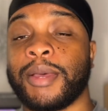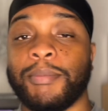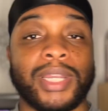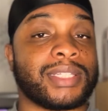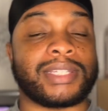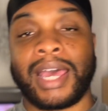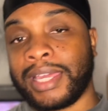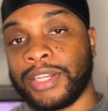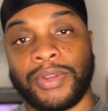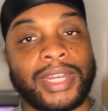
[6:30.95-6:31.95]
but it's not,
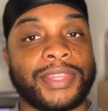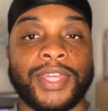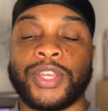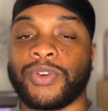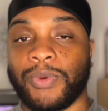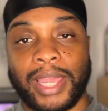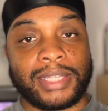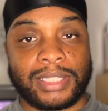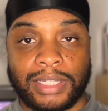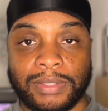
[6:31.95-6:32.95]
anything
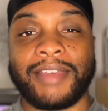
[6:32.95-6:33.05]
crazy.